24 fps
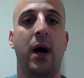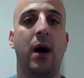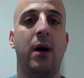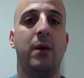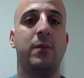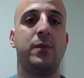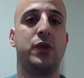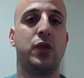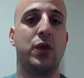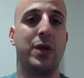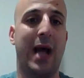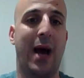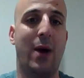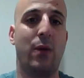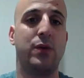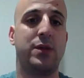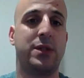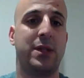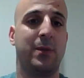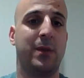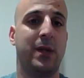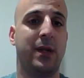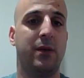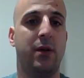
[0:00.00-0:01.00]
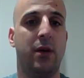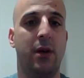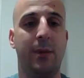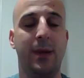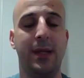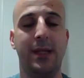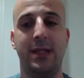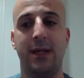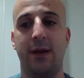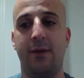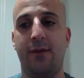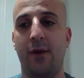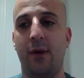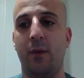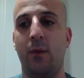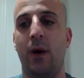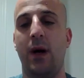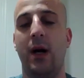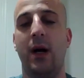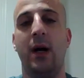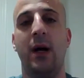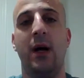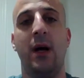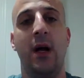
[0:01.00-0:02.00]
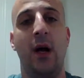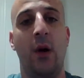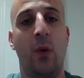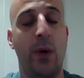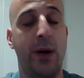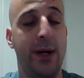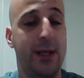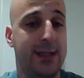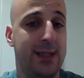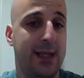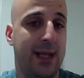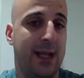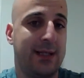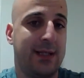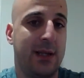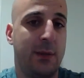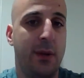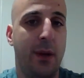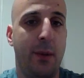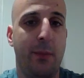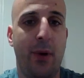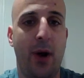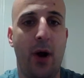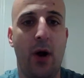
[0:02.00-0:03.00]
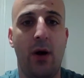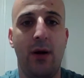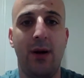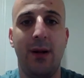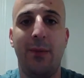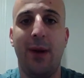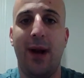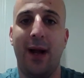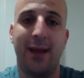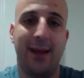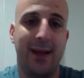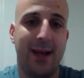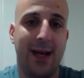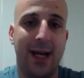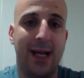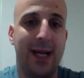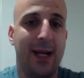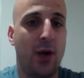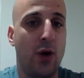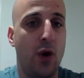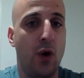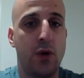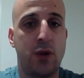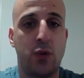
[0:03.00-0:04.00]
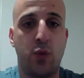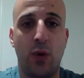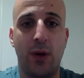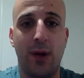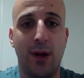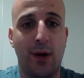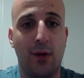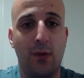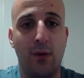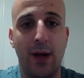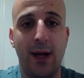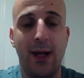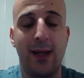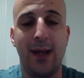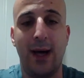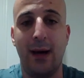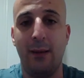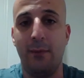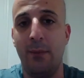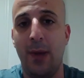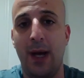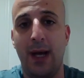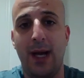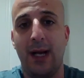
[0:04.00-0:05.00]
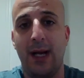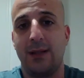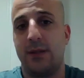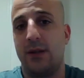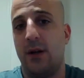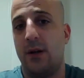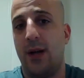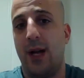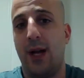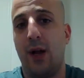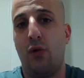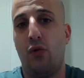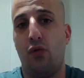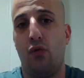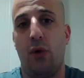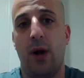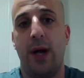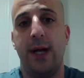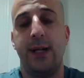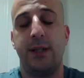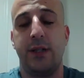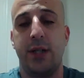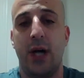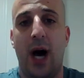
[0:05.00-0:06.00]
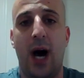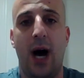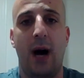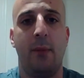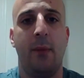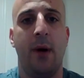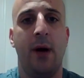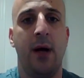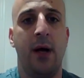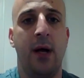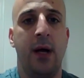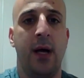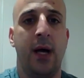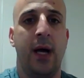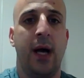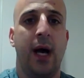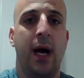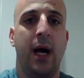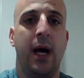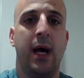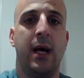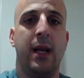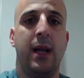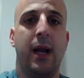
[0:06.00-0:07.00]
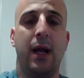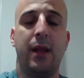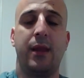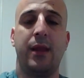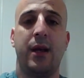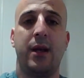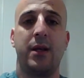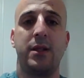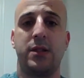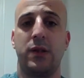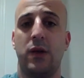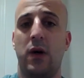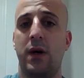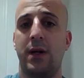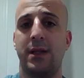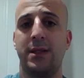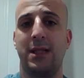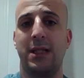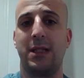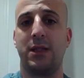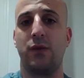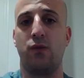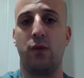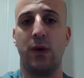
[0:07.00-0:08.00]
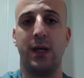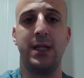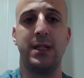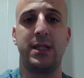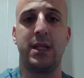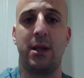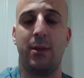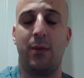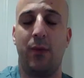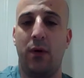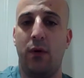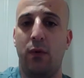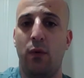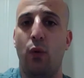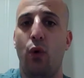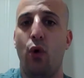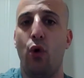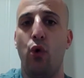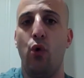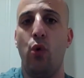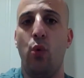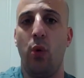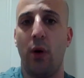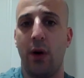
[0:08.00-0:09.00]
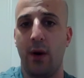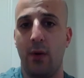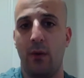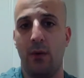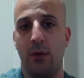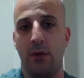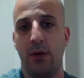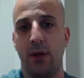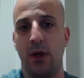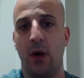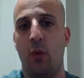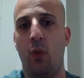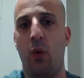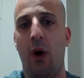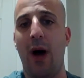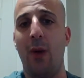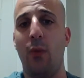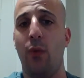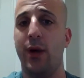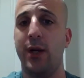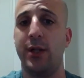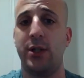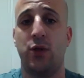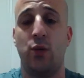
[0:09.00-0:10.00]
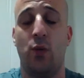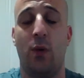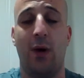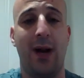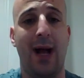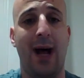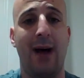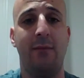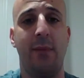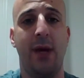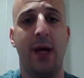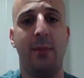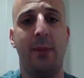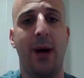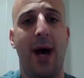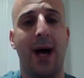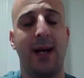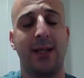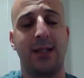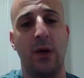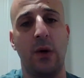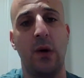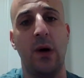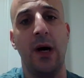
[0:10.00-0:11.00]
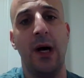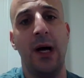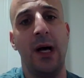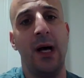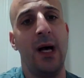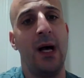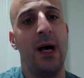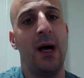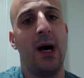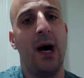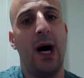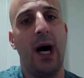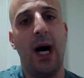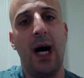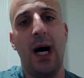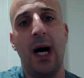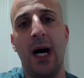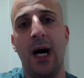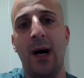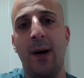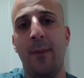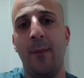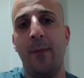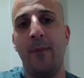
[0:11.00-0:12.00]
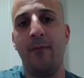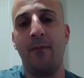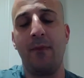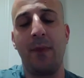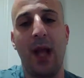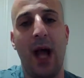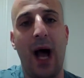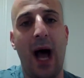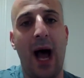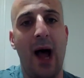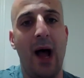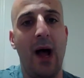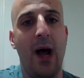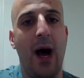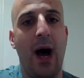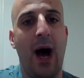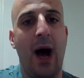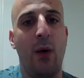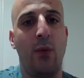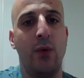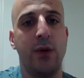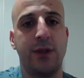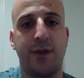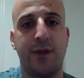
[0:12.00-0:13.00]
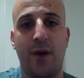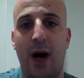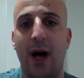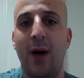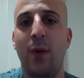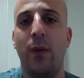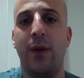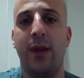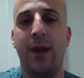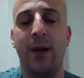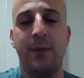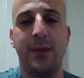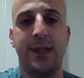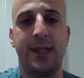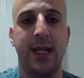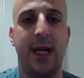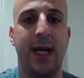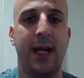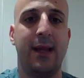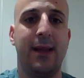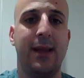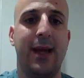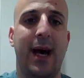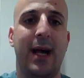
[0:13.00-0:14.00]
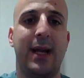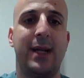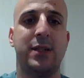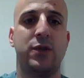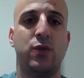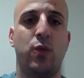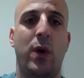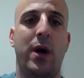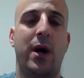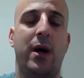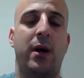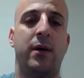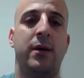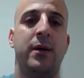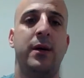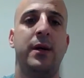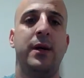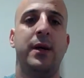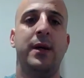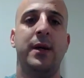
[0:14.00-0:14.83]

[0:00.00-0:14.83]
So that was something a little bit different where he said that's going to be a priority. But I think any coach would agree that May has done a great job. And I think as long as it's reasonable, who wouldn't, why wouldn't you want to have May back? So I was fine with him saying that as well.